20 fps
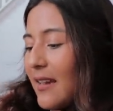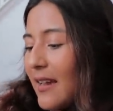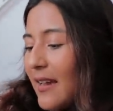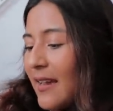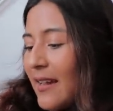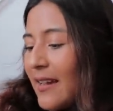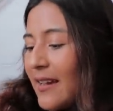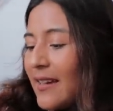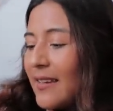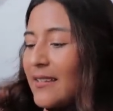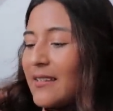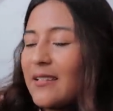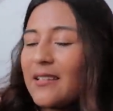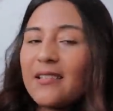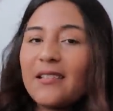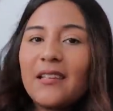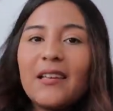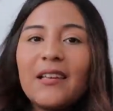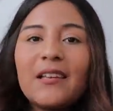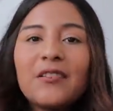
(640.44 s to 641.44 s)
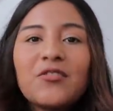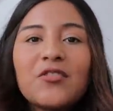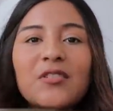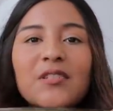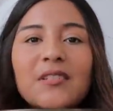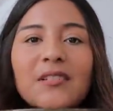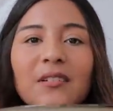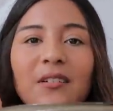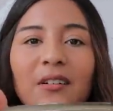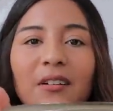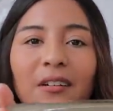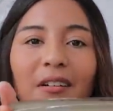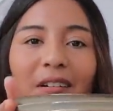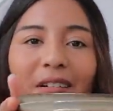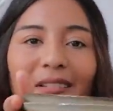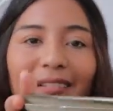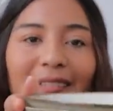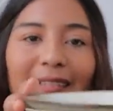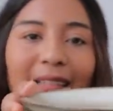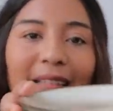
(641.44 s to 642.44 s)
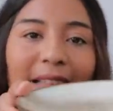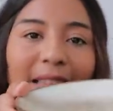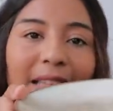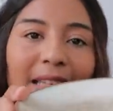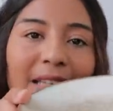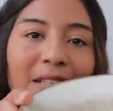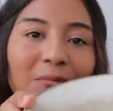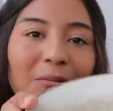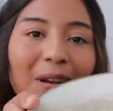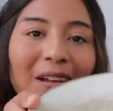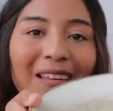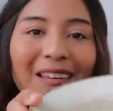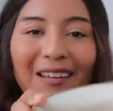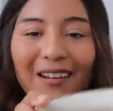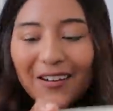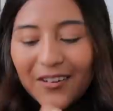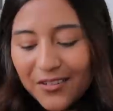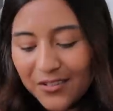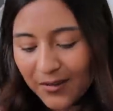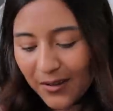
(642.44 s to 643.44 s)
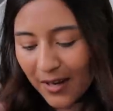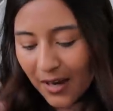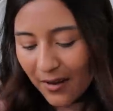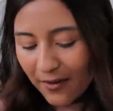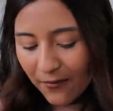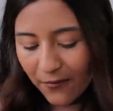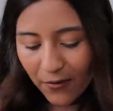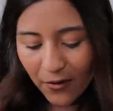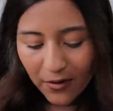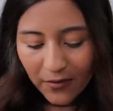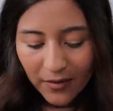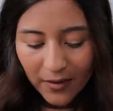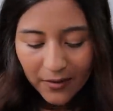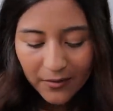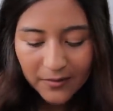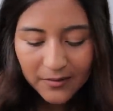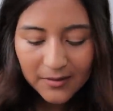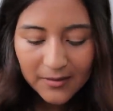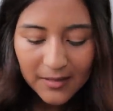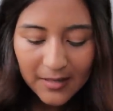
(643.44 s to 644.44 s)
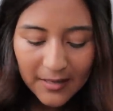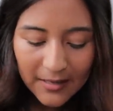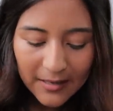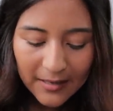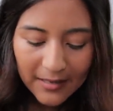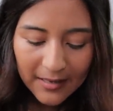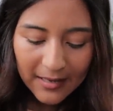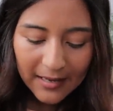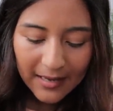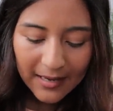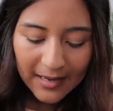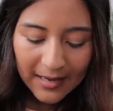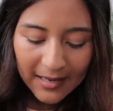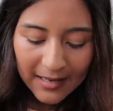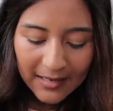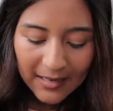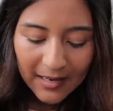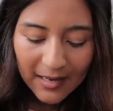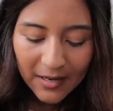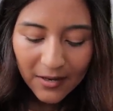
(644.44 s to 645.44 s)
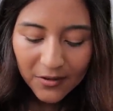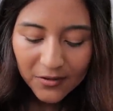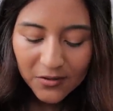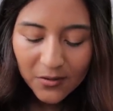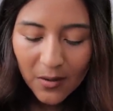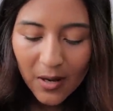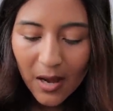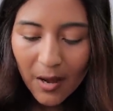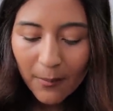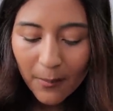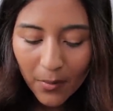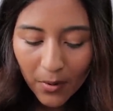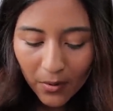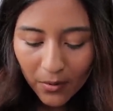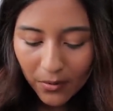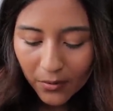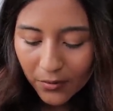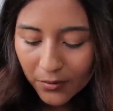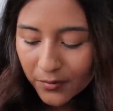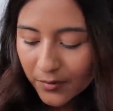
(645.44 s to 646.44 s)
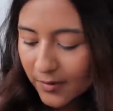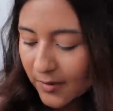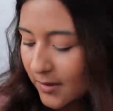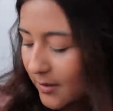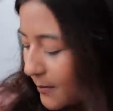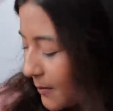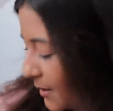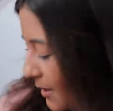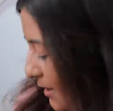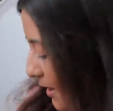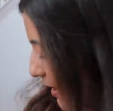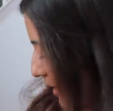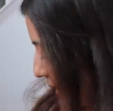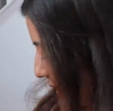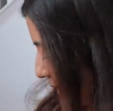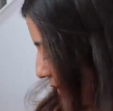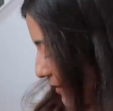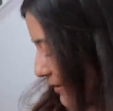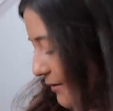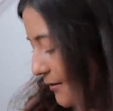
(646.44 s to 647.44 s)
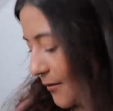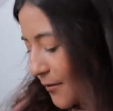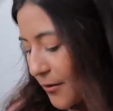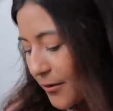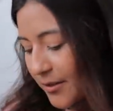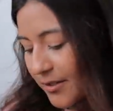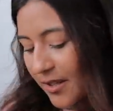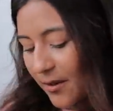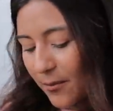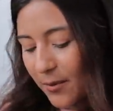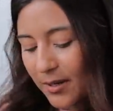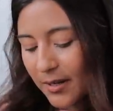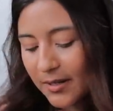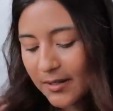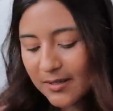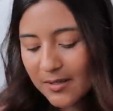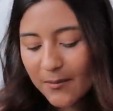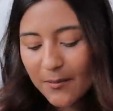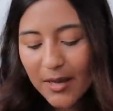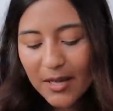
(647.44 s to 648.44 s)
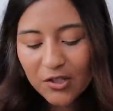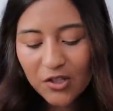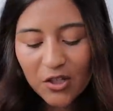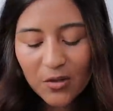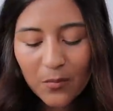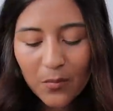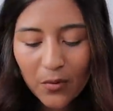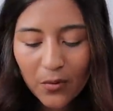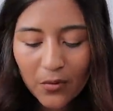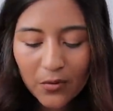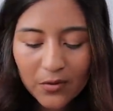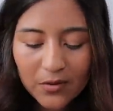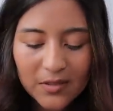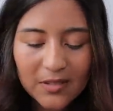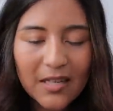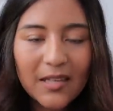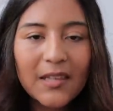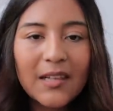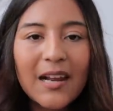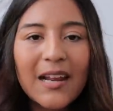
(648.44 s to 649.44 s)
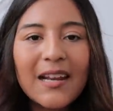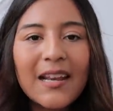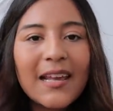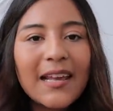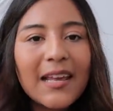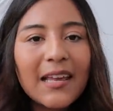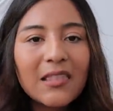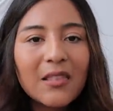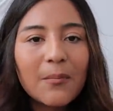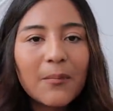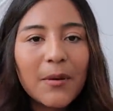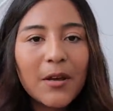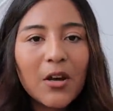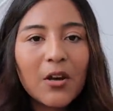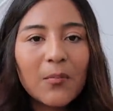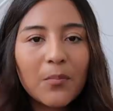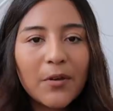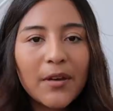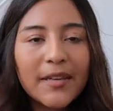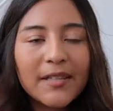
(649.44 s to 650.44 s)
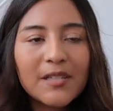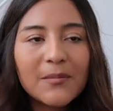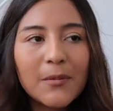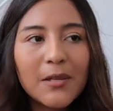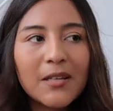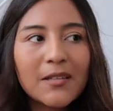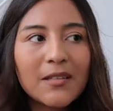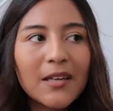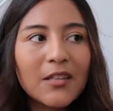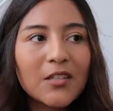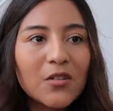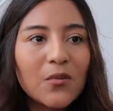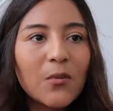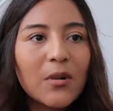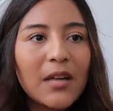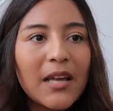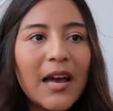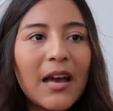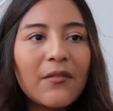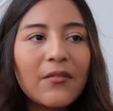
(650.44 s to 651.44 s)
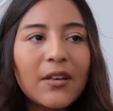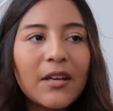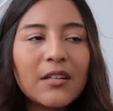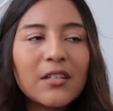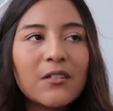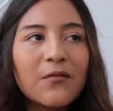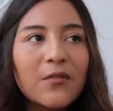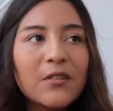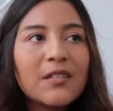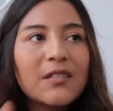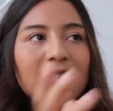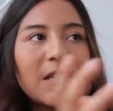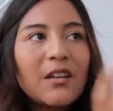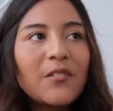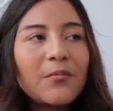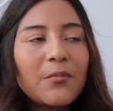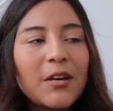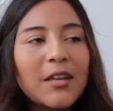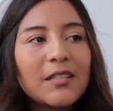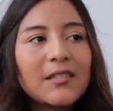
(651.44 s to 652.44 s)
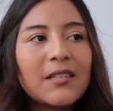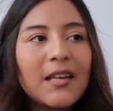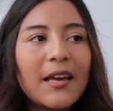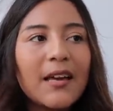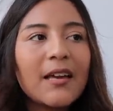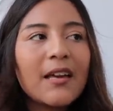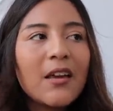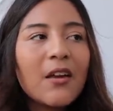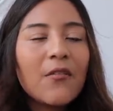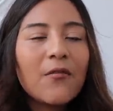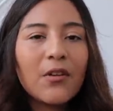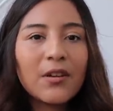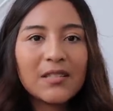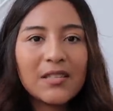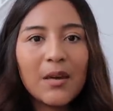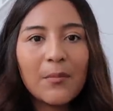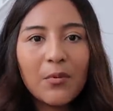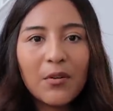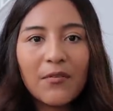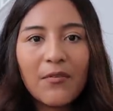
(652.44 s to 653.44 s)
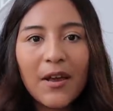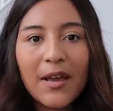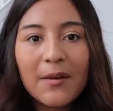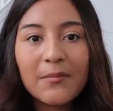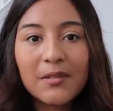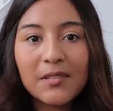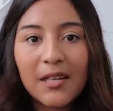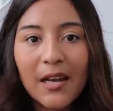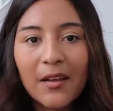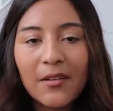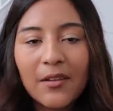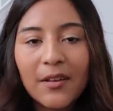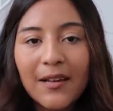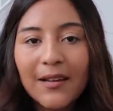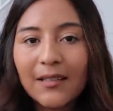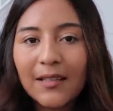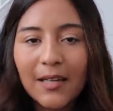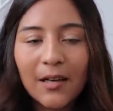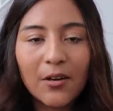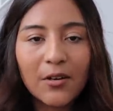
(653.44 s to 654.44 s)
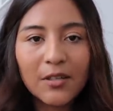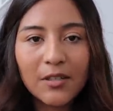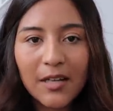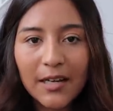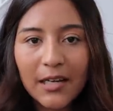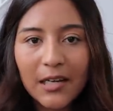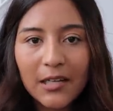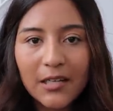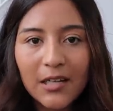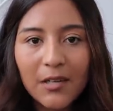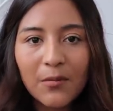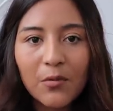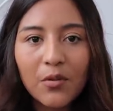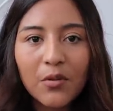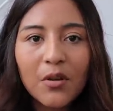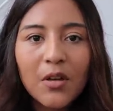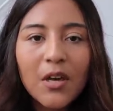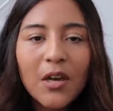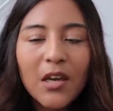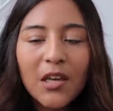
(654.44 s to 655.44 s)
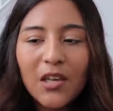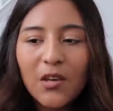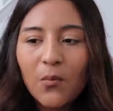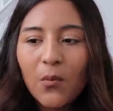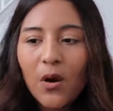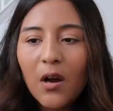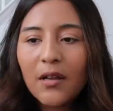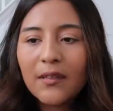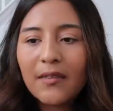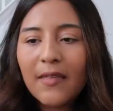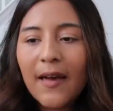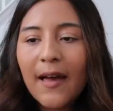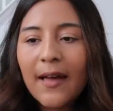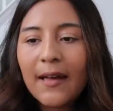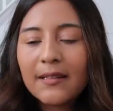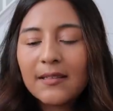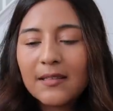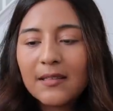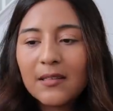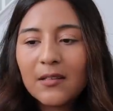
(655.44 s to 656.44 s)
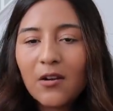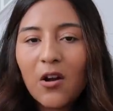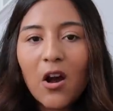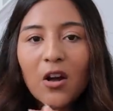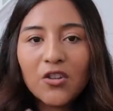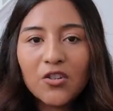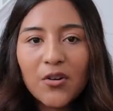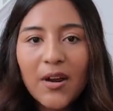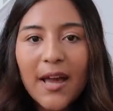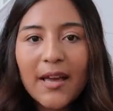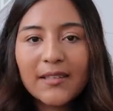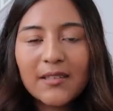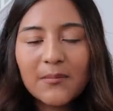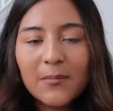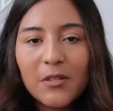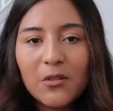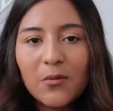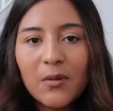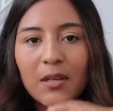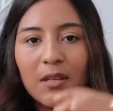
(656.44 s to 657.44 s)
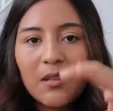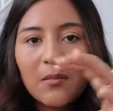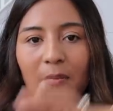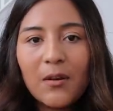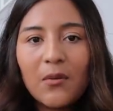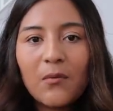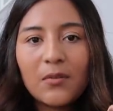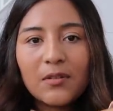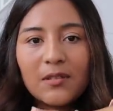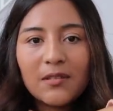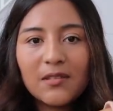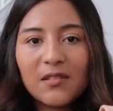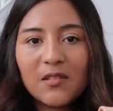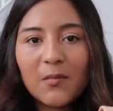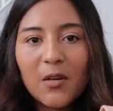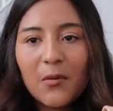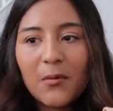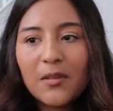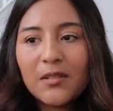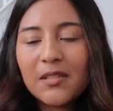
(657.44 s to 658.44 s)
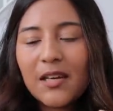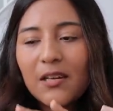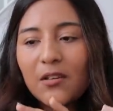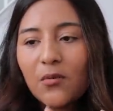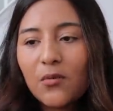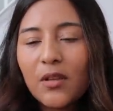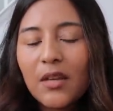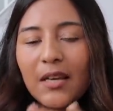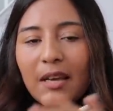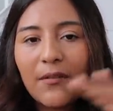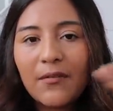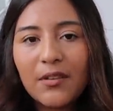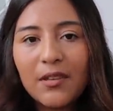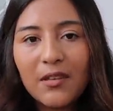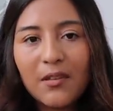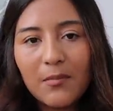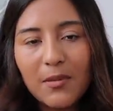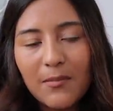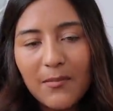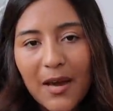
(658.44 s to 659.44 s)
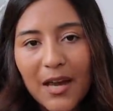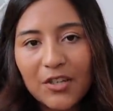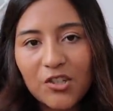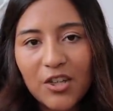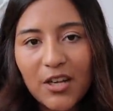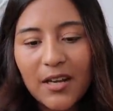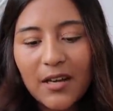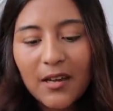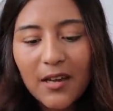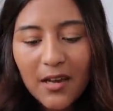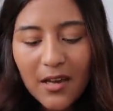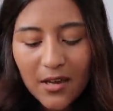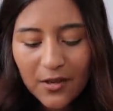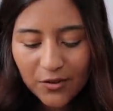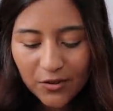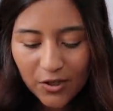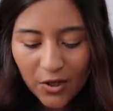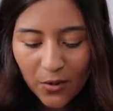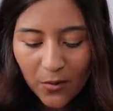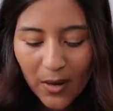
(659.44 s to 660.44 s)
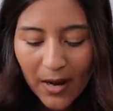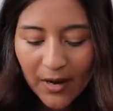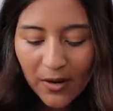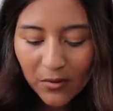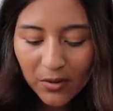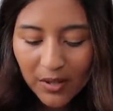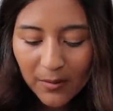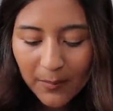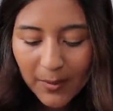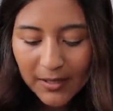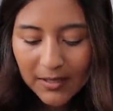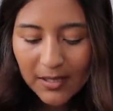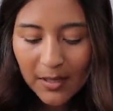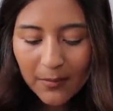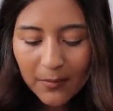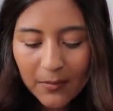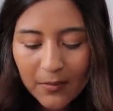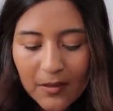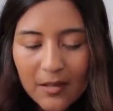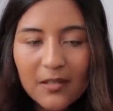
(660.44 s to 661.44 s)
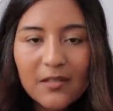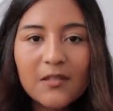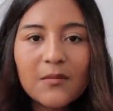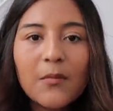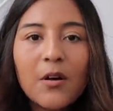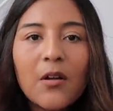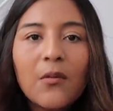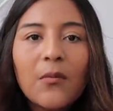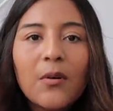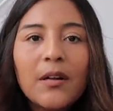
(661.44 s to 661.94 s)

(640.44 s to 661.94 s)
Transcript: and they just are these right here. So I got four of those. And then I also got bowls because of course I wanted some matching bowls. And then I didn't get the bigger plates because I do want to have like a different set of plates that, for example, if I am styling it like on a dining table, you want that contrast between the big ones and the small ones. I don't like everything to be matching. So I only picked up these small